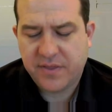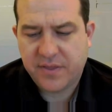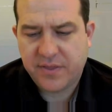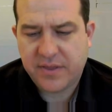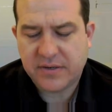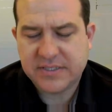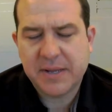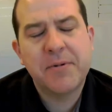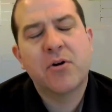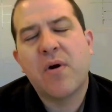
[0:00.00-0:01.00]

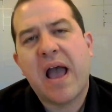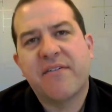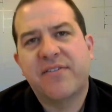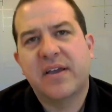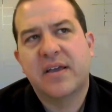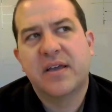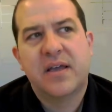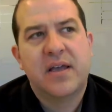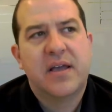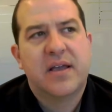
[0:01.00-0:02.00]
demographic
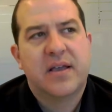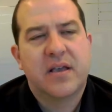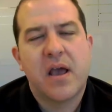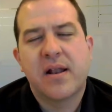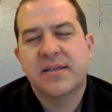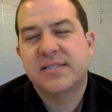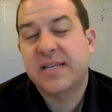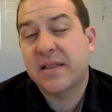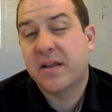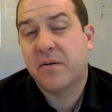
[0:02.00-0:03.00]
kind of
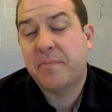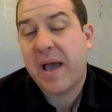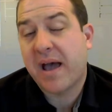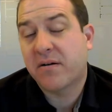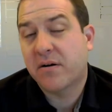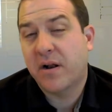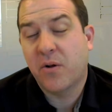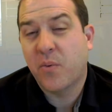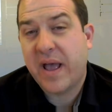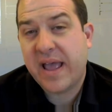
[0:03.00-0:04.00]
set their pattern in a
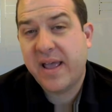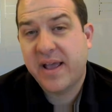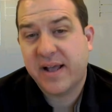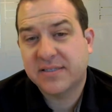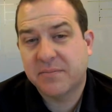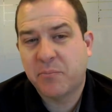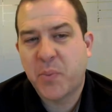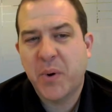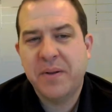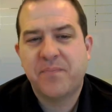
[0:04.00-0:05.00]
way at some
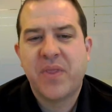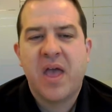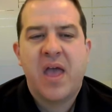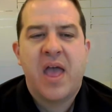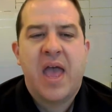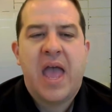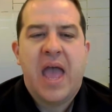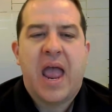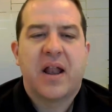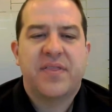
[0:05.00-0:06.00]
point.
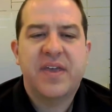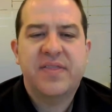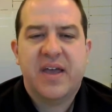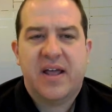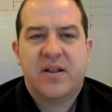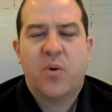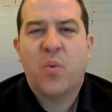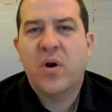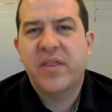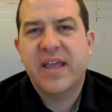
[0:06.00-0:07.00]
And I think that
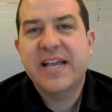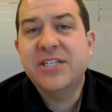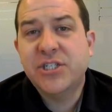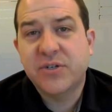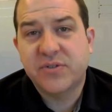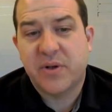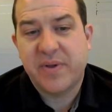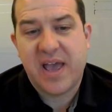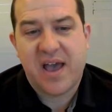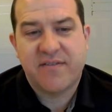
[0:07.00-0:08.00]
one of the issues that we
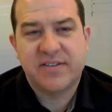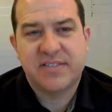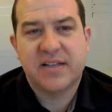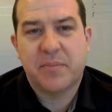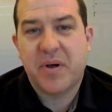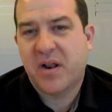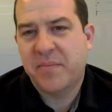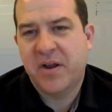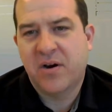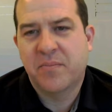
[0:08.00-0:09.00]
have is at the bottom
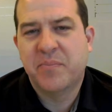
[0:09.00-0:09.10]
here.